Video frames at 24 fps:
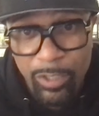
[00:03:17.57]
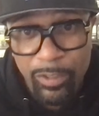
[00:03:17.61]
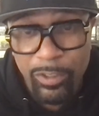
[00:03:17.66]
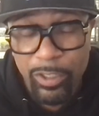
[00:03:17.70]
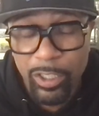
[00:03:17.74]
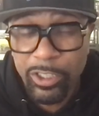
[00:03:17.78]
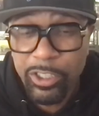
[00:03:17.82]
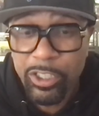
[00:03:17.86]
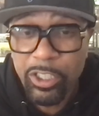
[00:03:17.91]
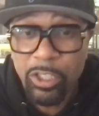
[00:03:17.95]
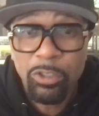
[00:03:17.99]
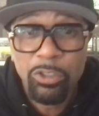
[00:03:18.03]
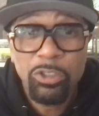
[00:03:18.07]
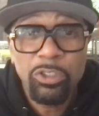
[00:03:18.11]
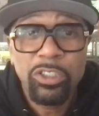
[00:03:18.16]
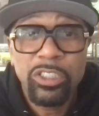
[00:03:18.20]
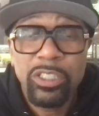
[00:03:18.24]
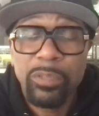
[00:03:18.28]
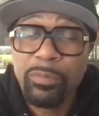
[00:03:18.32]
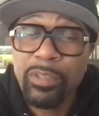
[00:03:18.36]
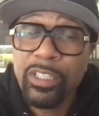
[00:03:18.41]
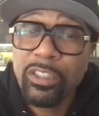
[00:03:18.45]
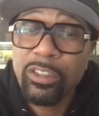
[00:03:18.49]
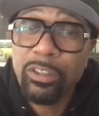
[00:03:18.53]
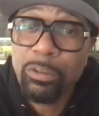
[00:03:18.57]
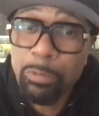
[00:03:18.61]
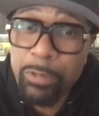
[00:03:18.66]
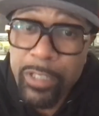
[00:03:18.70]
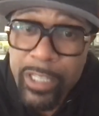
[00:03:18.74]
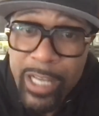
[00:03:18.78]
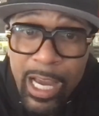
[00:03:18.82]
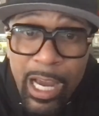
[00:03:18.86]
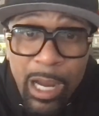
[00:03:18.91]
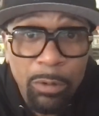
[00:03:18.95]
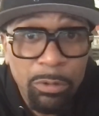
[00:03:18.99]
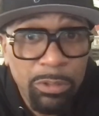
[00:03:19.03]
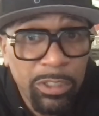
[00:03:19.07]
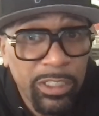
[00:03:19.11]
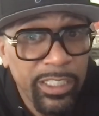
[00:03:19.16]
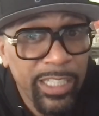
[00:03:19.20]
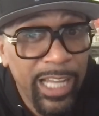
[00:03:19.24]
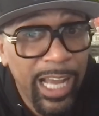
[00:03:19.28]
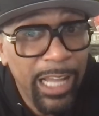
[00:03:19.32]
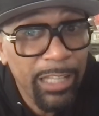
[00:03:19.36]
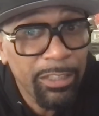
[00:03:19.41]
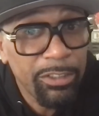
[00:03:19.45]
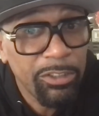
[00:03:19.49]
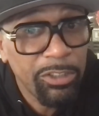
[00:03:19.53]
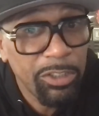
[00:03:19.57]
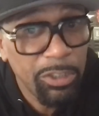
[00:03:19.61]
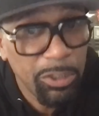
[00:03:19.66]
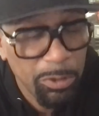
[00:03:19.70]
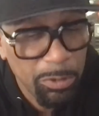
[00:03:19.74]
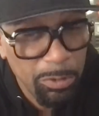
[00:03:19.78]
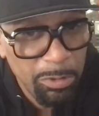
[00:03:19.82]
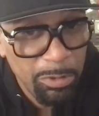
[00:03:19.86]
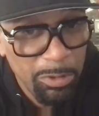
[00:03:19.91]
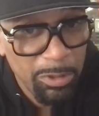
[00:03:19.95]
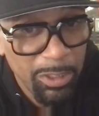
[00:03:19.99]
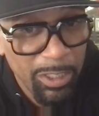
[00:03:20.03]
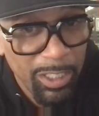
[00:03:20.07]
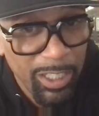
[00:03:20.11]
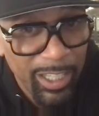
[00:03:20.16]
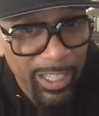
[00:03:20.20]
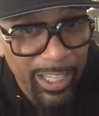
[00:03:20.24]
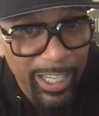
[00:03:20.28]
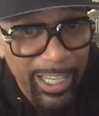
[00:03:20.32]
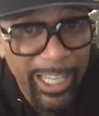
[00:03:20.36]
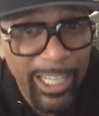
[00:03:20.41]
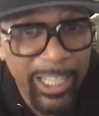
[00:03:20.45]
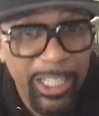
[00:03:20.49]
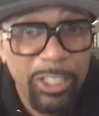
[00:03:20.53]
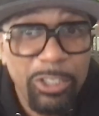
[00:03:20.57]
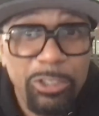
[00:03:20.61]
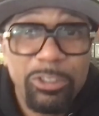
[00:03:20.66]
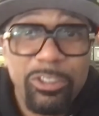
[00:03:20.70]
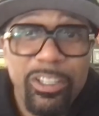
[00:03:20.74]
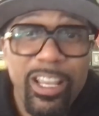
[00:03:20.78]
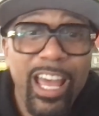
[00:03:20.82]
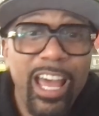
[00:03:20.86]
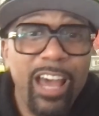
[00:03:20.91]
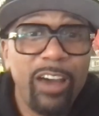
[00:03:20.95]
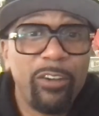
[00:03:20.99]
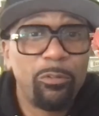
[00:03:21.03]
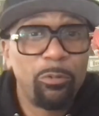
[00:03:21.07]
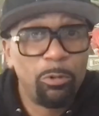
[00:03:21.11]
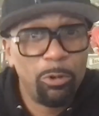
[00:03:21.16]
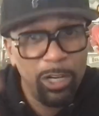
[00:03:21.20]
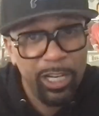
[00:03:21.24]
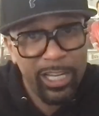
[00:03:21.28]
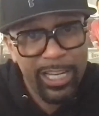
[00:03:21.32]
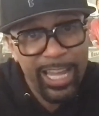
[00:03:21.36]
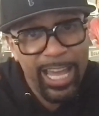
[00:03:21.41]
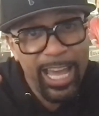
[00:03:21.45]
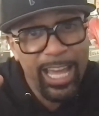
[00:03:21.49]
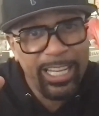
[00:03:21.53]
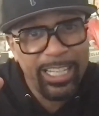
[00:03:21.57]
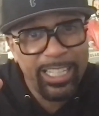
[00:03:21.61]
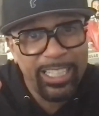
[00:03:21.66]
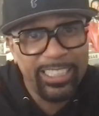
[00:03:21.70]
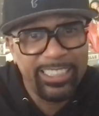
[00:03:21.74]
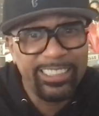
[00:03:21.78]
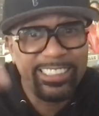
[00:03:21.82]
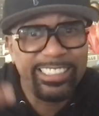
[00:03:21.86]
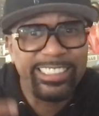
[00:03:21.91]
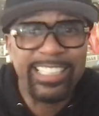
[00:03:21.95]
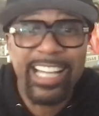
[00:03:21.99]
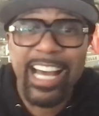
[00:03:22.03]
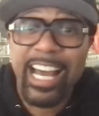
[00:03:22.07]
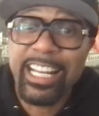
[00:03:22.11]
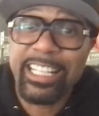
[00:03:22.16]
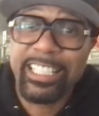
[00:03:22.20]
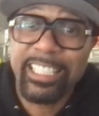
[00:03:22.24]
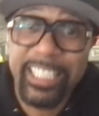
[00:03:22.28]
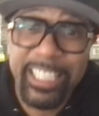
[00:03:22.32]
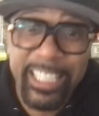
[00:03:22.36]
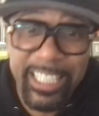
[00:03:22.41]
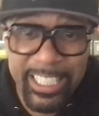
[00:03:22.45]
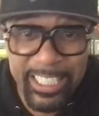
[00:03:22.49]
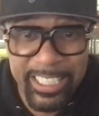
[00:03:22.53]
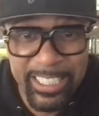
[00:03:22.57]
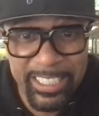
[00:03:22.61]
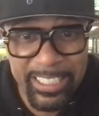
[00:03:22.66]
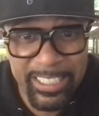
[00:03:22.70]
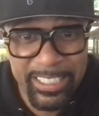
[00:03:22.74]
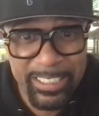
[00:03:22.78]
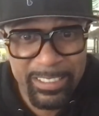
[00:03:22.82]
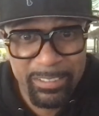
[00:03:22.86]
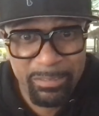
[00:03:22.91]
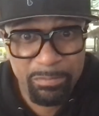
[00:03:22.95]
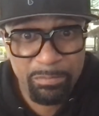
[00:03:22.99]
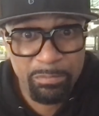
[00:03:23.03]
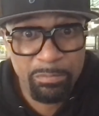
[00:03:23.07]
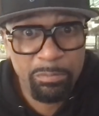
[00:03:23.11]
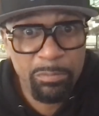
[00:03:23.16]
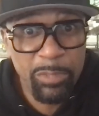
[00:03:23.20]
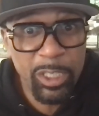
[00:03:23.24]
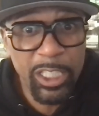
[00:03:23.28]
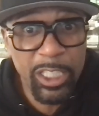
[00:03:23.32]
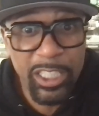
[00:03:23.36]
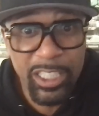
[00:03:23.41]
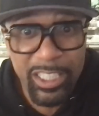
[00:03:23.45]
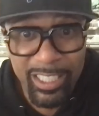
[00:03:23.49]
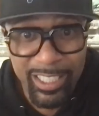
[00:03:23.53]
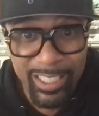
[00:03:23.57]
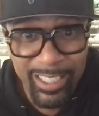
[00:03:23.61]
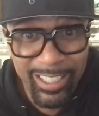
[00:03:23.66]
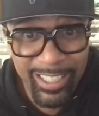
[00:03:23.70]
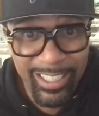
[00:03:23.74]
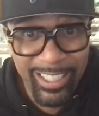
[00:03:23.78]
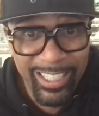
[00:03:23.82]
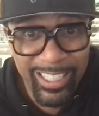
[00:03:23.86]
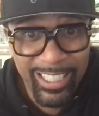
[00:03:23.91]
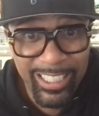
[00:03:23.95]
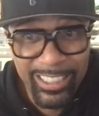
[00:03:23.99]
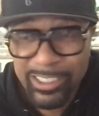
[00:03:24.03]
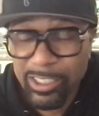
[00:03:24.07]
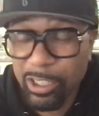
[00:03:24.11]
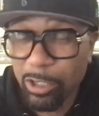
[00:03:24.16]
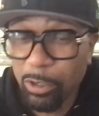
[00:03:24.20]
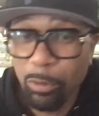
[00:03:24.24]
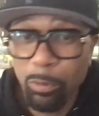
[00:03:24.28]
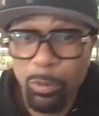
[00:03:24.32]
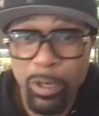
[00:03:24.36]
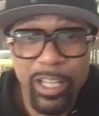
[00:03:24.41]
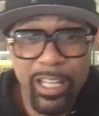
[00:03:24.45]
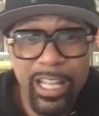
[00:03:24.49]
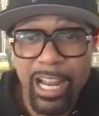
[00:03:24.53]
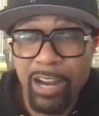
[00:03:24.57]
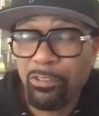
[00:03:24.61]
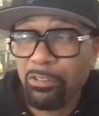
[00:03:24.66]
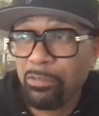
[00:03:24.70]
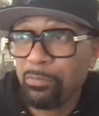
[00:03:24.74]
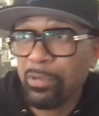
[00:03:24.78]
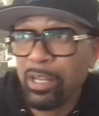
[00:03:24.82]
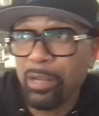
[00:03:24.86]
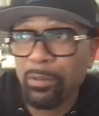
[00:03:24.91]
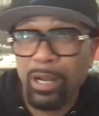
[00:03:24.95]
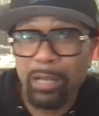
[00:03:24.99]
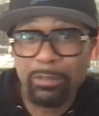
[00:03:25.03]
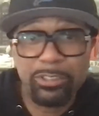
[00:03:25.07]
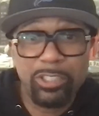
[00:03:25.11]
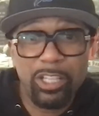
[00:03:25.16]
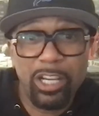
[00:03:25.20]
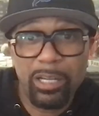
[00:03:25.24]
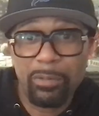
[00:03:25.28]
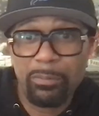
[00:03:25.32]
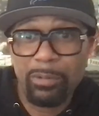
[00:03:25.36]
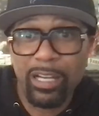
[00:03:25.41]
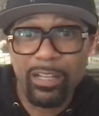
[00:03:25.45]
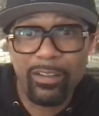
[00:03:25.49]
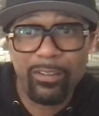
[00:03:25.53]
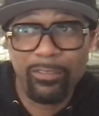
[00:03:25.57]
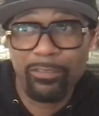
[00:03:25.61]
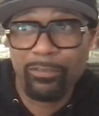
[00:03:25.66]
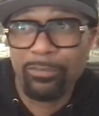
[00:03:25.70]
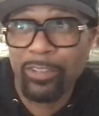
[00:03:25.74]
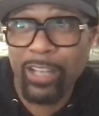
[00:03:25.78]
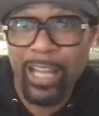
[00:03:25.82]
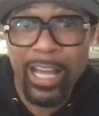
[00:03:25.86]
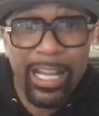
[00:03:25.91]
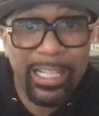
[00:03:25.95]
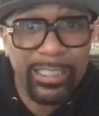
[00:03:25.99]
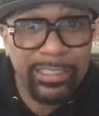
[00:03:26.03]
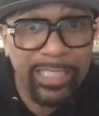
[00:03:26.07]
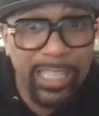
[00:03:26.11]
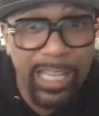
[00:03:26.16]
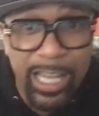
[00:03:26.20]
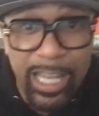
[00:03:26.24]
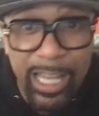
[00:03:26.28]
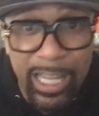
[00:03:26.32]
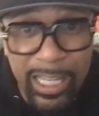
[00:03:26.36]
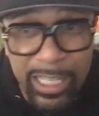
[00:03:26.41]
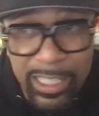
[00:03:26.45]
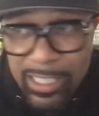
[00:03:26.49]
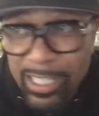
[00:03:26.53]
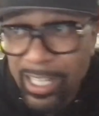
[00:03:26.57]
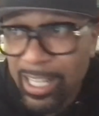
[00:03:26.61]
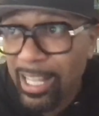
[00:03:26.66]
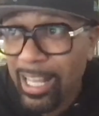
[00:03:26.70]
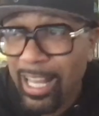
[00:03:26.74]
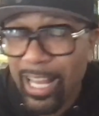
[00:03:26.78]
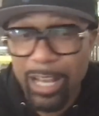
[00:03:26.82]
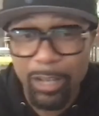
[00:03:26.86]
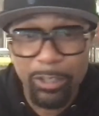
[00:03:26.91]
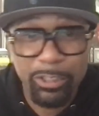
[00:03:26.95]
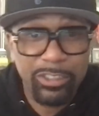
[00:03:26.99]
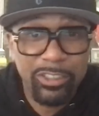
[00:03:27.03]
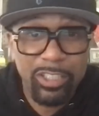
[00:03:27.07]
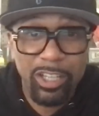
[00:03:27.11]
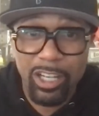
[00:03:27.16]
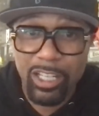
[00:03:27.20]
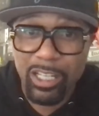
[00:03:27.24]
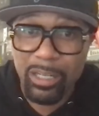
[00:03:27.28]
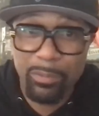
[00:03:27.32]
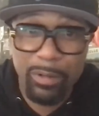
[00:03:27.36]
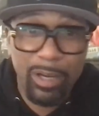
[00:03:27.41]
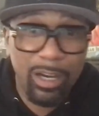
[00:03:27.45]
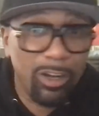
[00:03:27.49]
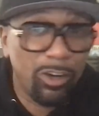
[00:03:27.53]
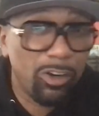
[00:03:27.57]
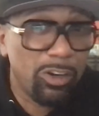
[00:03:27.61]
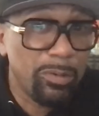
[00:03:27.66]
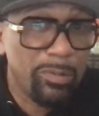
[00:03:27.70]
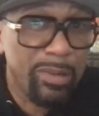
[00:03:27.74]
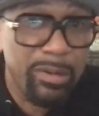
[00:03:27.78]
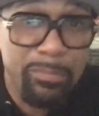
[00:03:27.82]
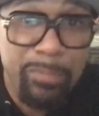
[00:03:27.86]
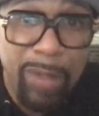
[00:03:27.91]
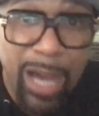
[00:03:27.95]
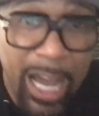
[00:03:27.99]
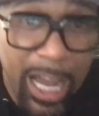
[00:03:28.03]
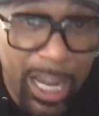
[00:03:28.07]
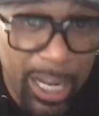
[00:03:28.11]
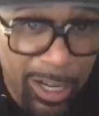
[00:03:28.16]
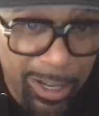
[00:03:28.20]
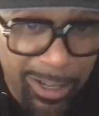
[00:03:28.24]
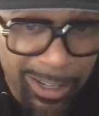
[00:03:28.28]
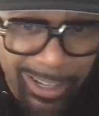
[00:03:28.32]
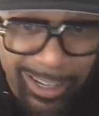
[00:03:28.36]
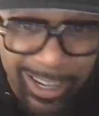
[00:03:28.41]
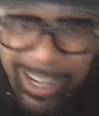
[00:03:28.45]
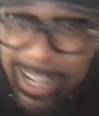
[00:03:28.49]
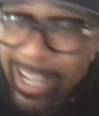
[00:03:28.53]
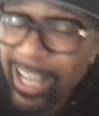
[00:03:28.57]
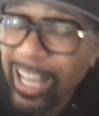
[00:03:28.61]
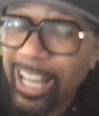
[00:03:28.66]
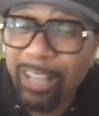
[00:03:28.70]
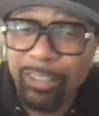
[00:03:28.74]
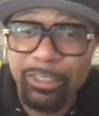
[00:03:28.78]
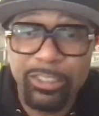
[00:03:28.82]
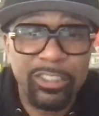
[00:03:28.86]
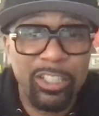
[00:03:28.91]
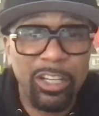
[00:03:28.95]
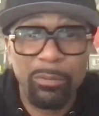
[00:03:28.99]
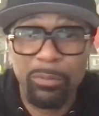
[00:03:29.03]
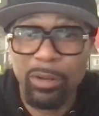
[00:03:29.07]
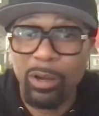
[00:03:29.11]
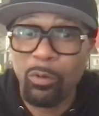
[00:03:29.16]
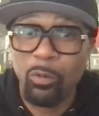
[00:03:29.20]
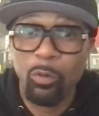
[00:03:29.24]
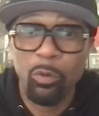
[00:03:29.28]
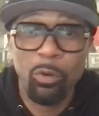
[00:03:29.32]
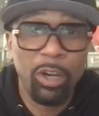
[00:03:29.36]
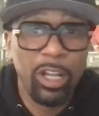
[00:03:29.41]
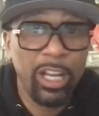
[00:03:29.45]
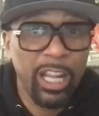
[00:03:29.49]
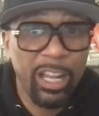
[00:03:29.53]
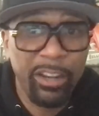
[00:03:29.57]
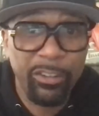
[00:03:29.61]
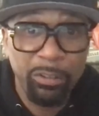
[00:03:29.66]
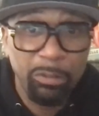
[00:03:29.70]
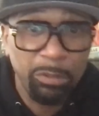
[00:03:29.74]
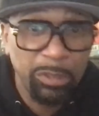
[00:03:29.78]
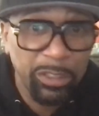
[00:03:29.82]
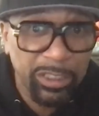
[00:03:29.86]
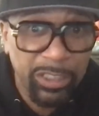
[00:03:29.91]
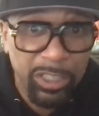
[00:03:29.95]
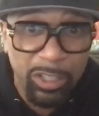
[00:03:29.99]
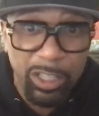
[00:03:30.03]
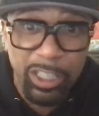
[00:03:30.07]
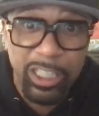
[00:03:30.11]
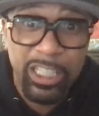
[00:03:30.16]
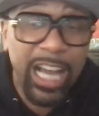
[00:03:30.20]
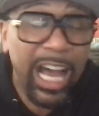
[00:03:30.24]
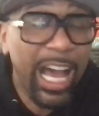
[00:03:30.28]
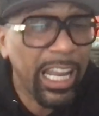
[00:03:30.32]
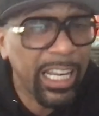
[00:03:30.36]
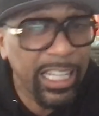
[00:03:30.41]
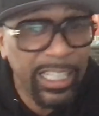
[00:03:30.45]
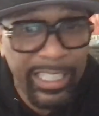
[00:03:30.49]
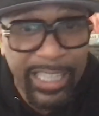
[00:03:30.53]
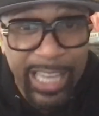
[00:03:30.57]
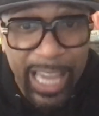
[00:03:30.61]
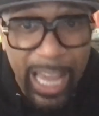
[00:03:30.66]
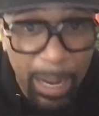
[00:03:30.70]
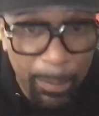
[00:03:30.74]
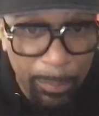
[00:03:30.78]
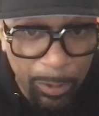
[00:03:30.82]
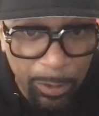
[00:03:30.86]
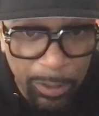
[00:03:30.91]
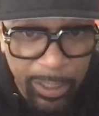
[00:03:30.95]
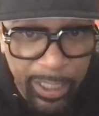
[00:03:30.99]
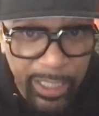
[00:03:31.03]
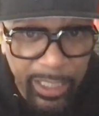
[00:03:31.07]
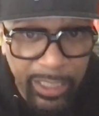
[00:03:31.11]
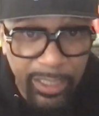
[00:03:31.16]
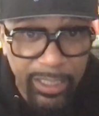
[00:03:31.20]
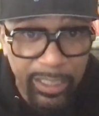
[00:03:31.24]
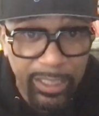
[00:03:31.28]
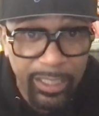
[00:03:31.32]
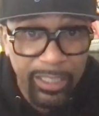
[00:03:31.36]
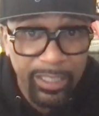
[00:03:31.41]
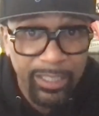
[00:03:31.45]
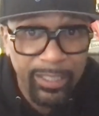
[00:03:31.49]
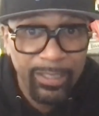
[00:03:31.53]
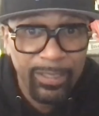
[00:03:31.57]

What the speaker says: the show used to be 3 hours, not two, and it used to have one analyst, not 10, me. So what I remember, I was talking about Blanton, I was talking about Urban Meyer, I was talking about whatever was current, Colin Kaepernick,